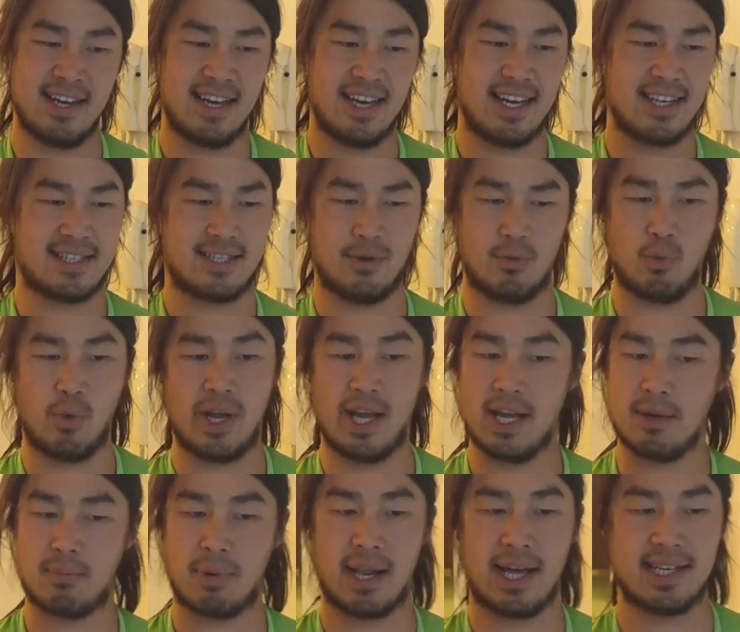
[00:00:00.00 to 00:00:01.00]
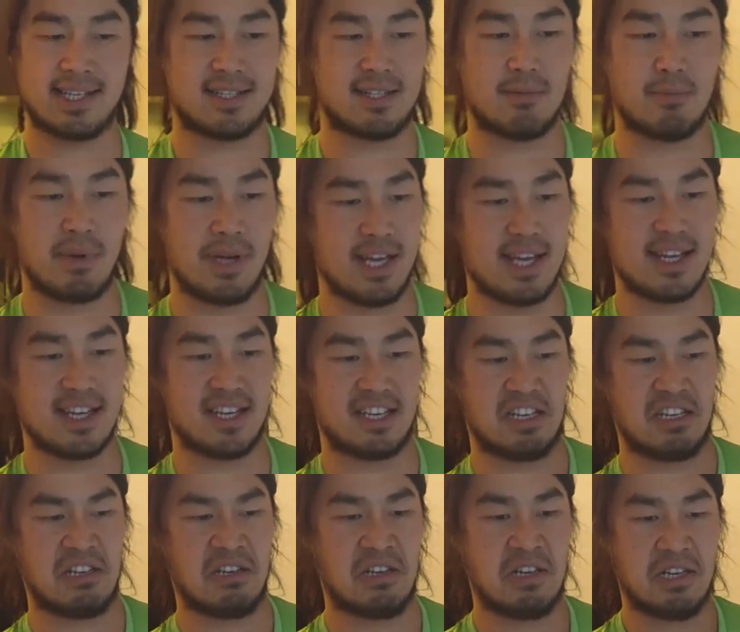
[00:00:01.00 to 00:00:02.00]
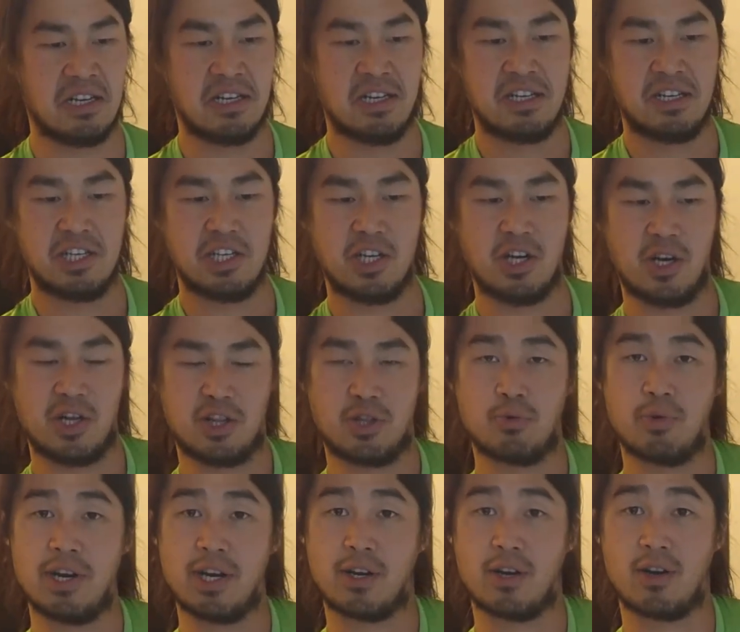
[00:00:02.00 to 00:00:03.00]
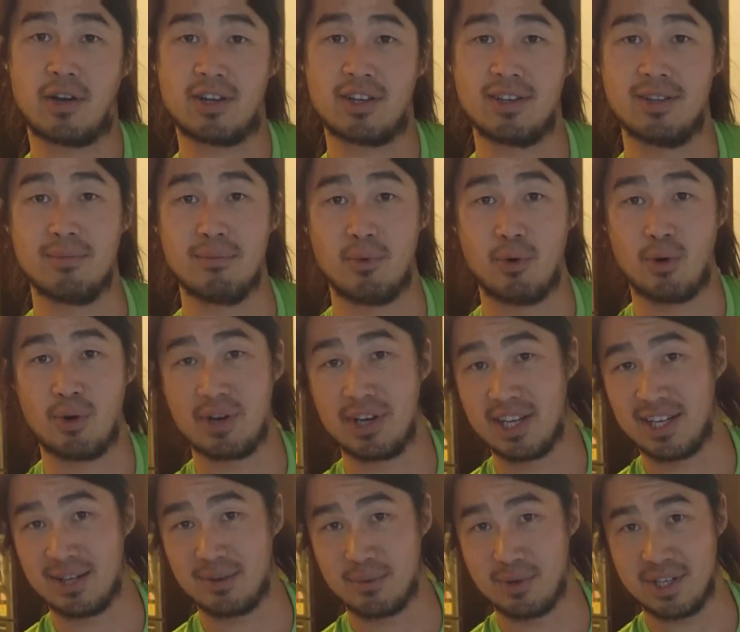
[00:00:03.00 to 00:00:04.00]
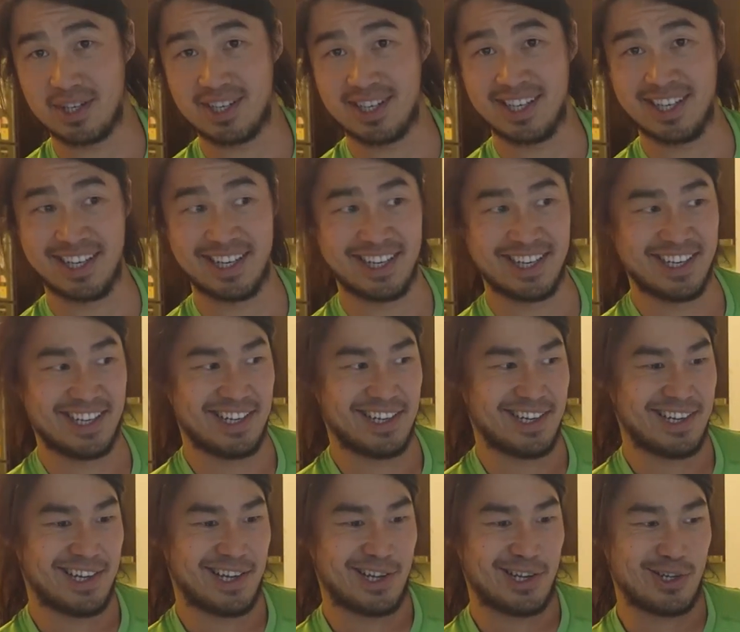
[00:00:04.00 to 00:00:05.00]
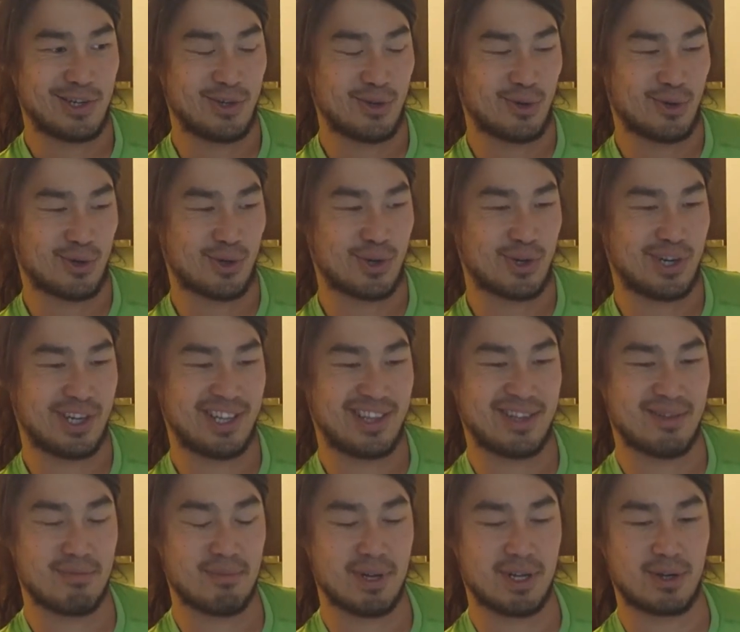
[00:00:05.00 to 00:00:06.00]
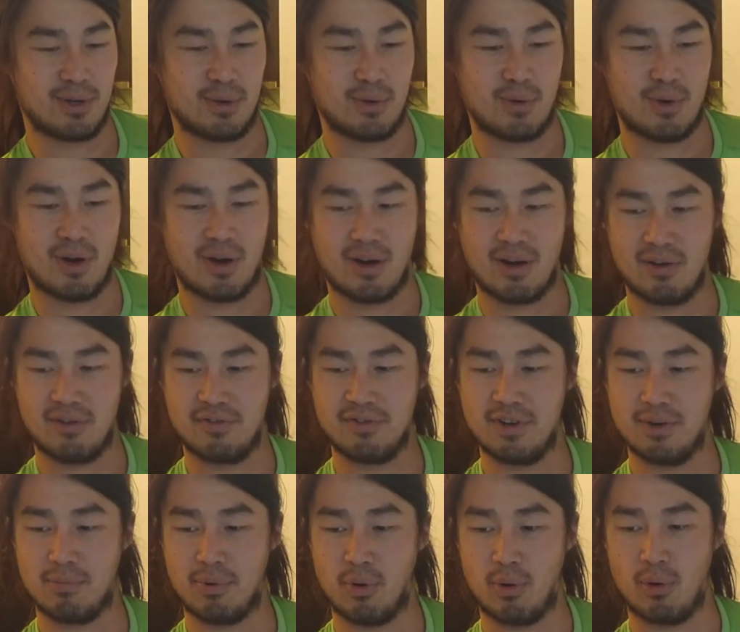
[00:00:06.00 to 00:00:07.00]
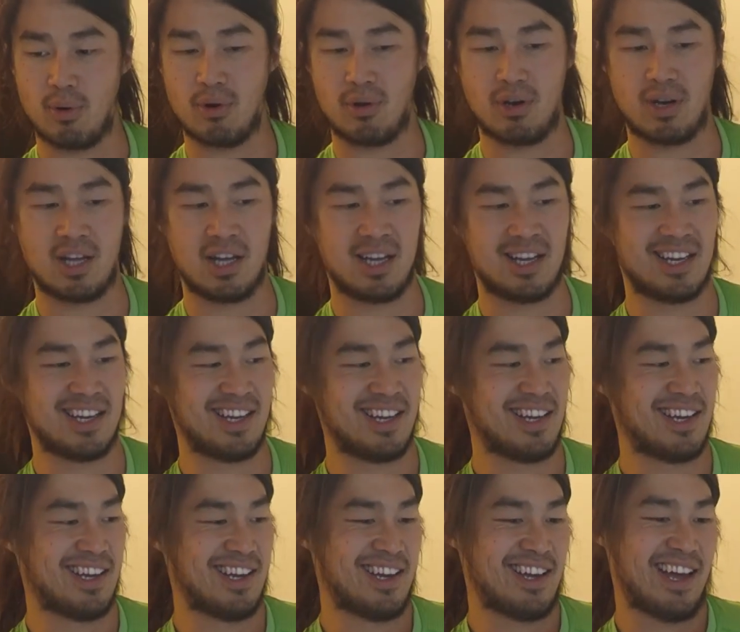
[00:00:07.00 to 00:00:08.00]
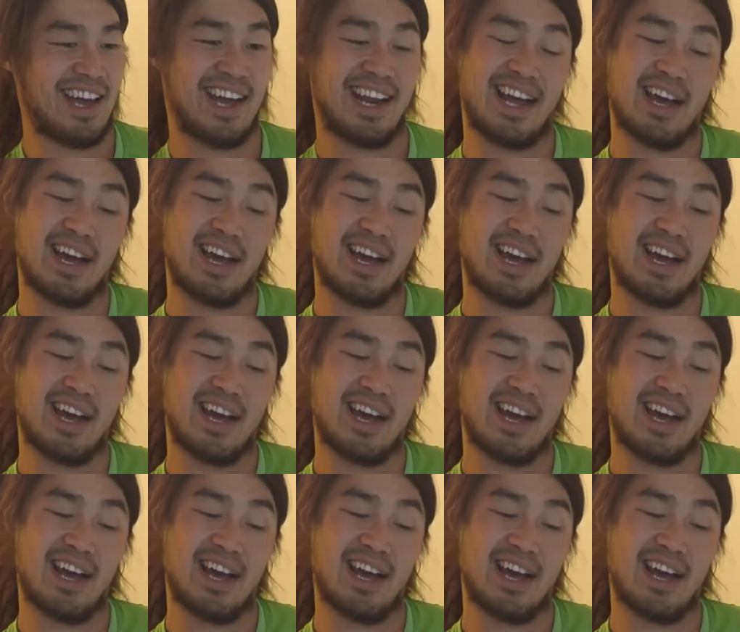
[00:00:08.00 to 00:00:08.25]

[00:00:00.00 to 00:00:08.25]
it's a weird place to be at 3 o'clock in the morning when you're in the middle of Nepal at